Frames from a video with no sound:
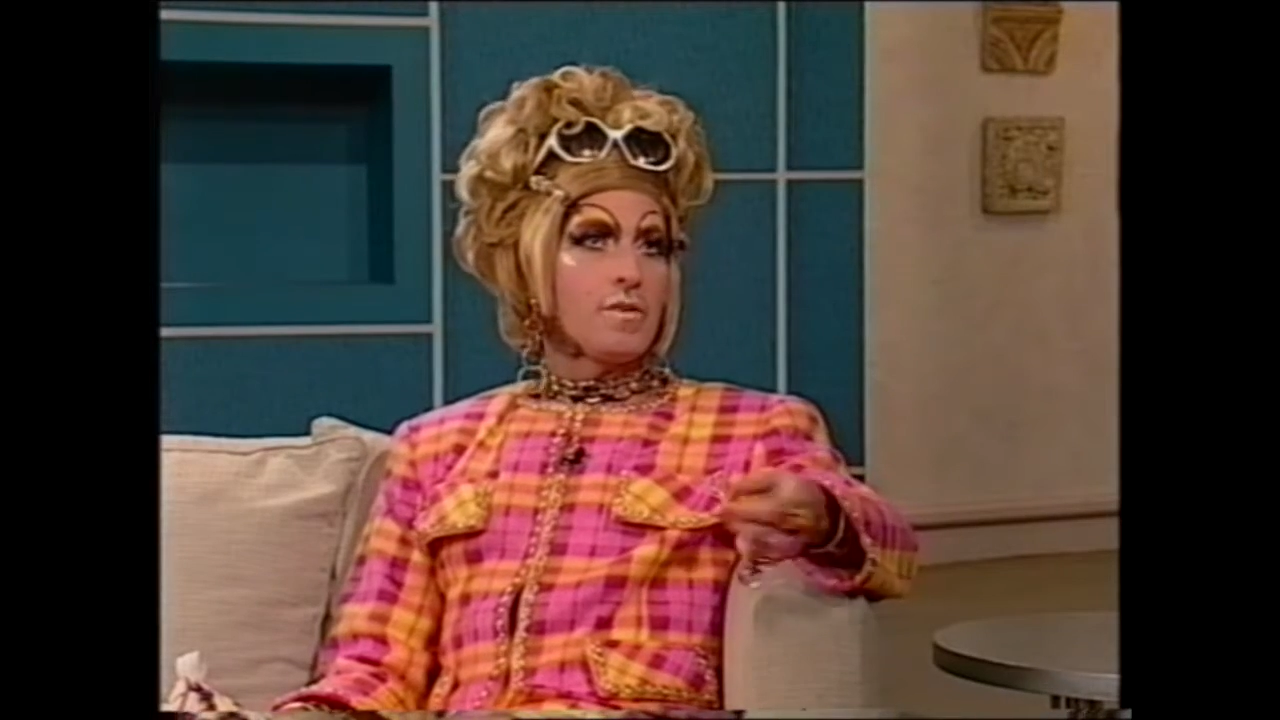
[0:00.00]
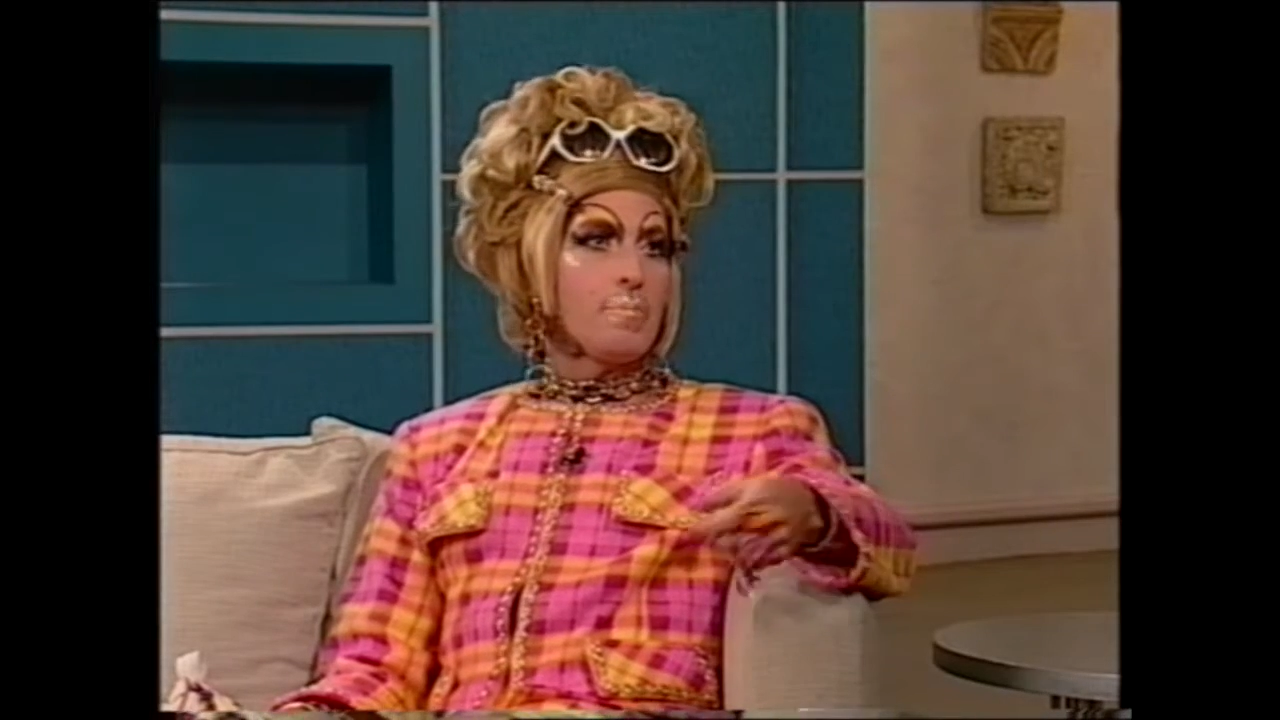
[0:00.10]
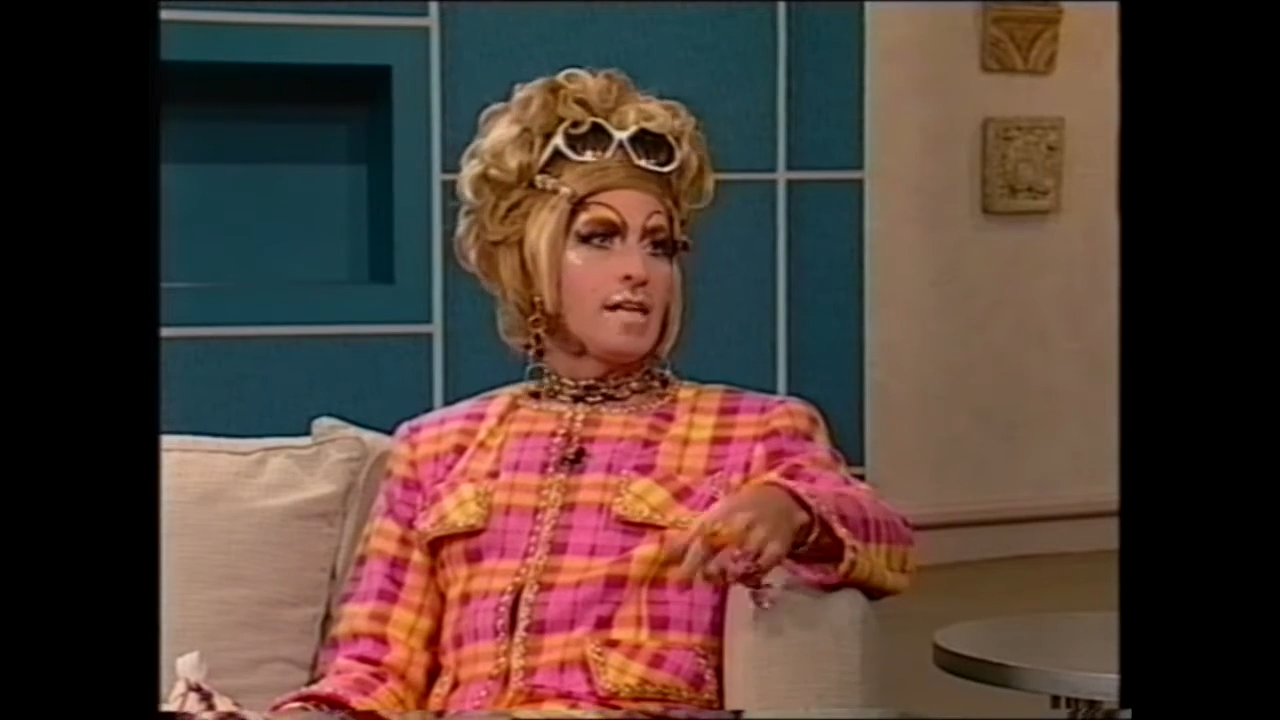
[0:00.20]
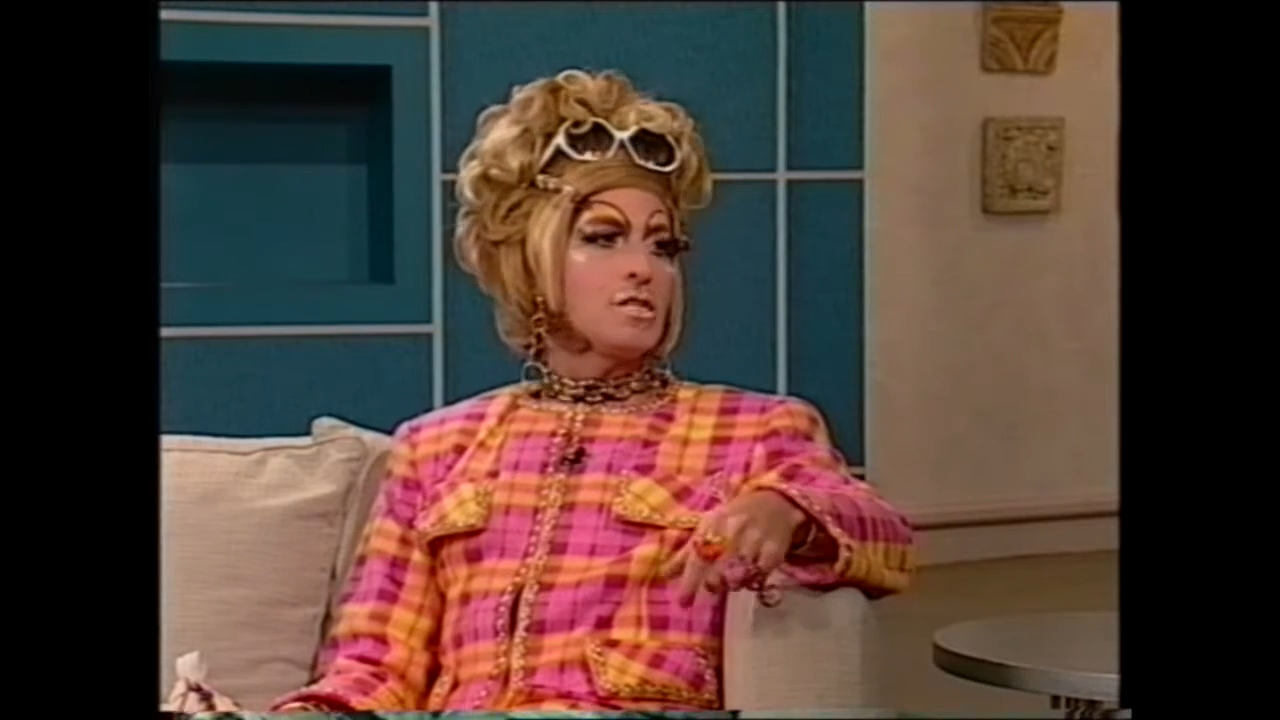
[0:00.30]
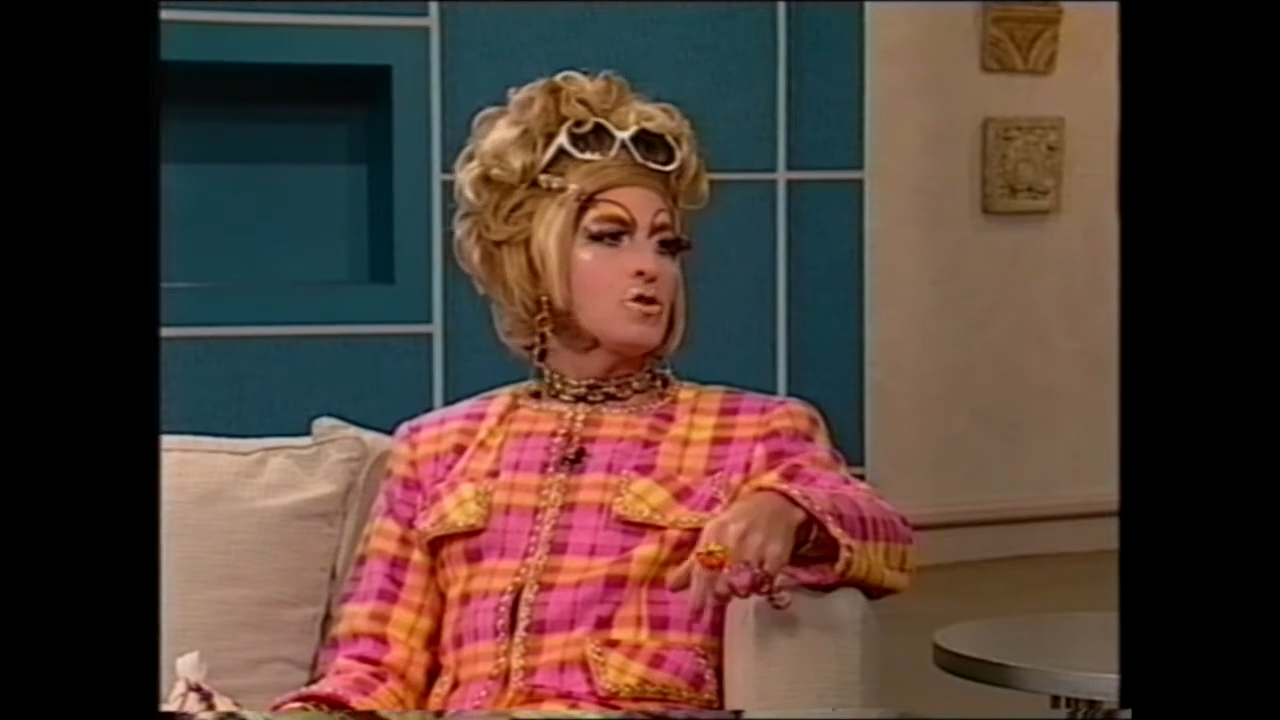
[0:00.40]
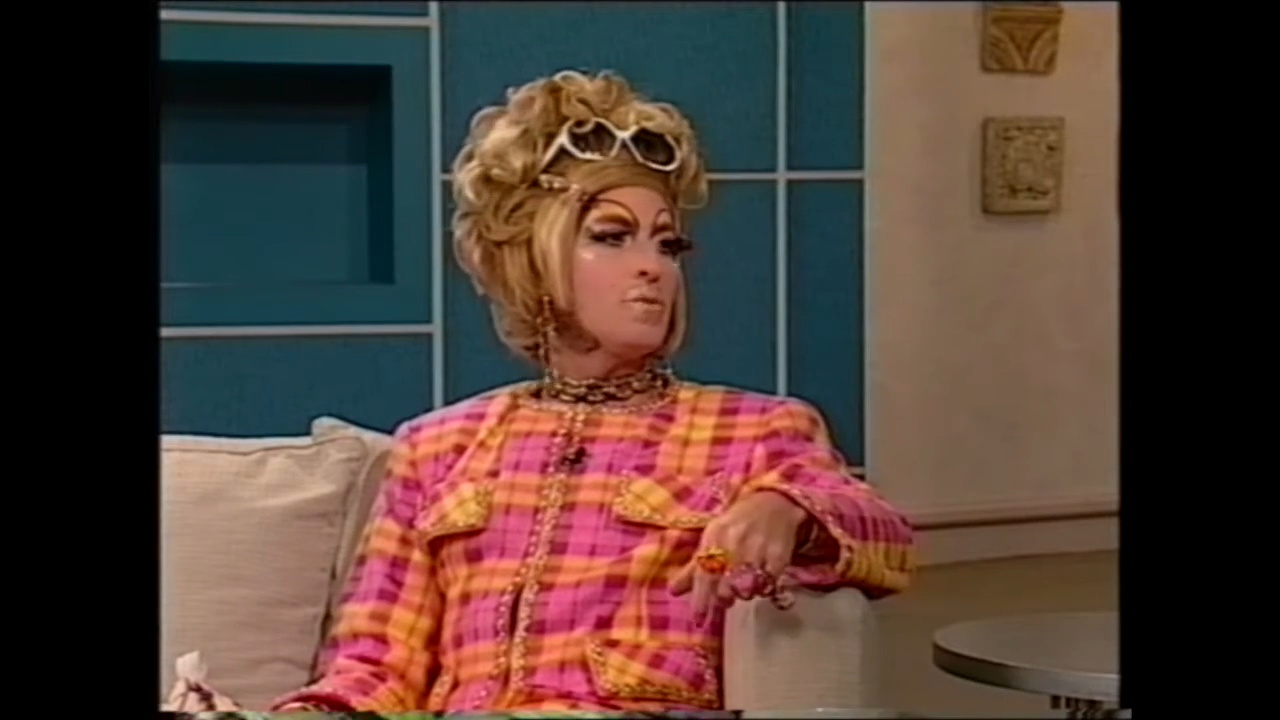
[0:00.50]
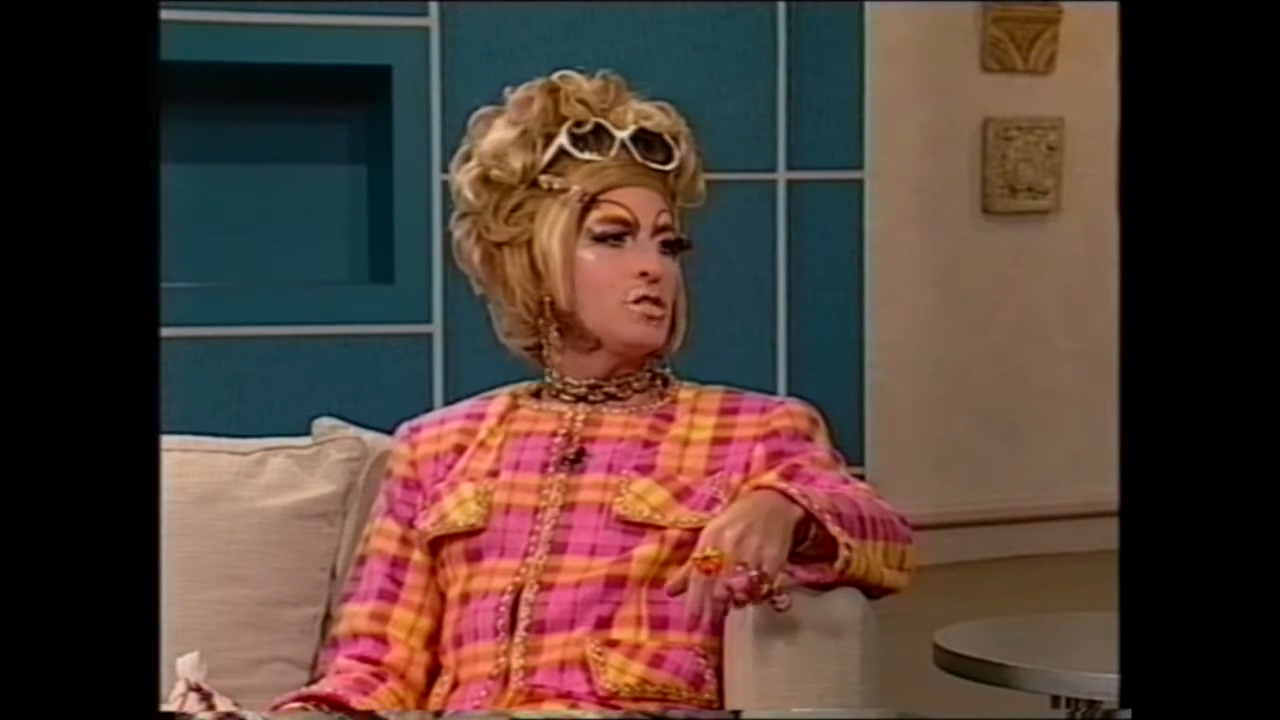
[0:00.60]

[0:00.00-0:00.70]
that mainstream